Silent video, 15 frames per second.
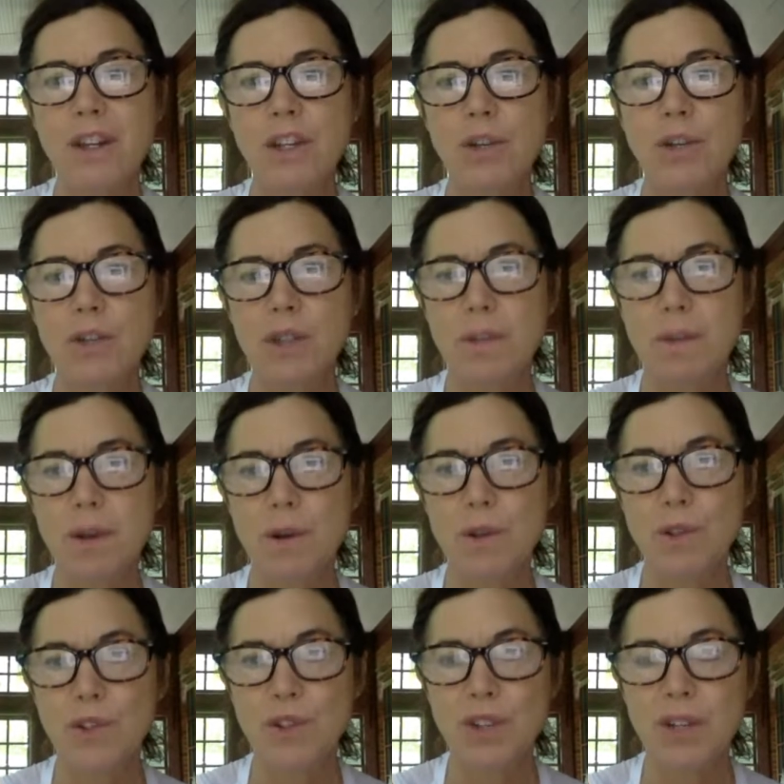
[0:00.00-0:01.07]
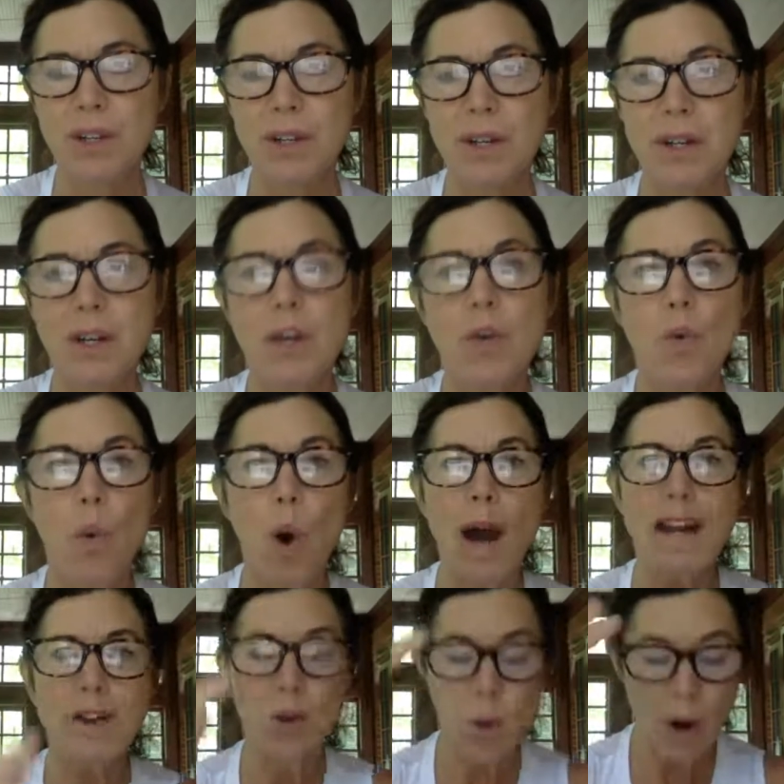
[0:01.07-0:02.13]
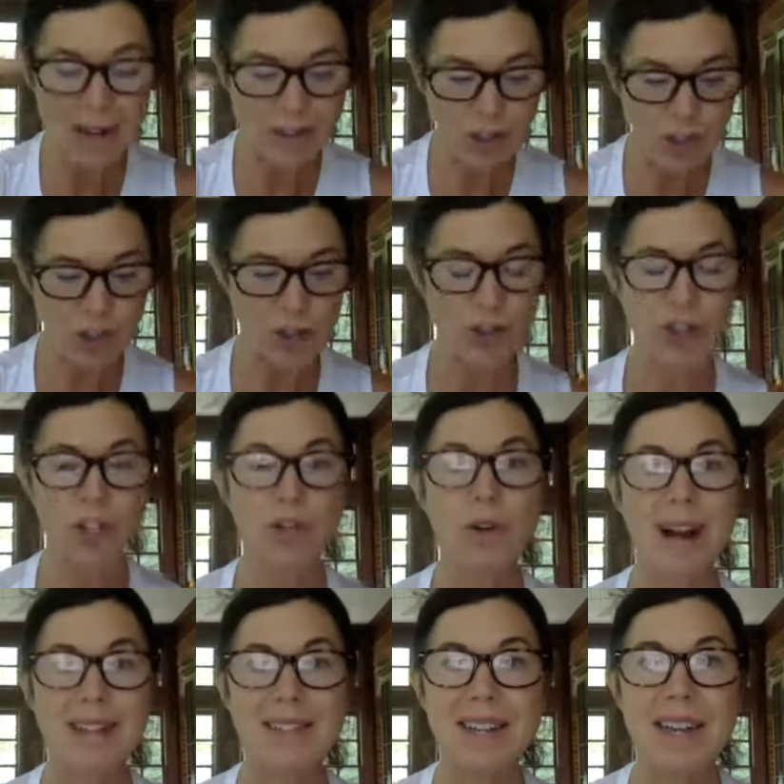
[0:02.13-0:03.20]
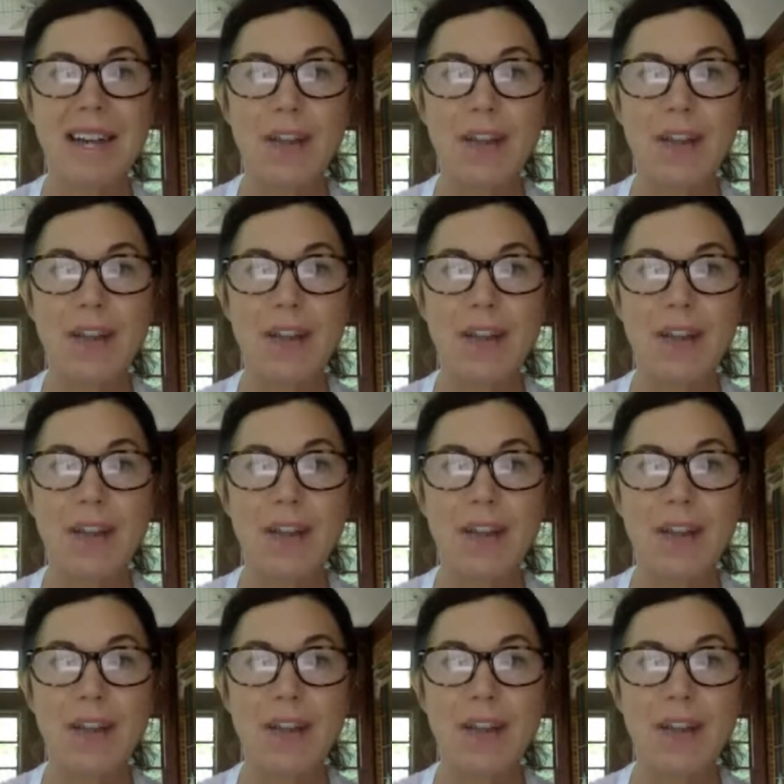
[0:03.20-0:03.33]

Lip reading: used the most. What questions do you guys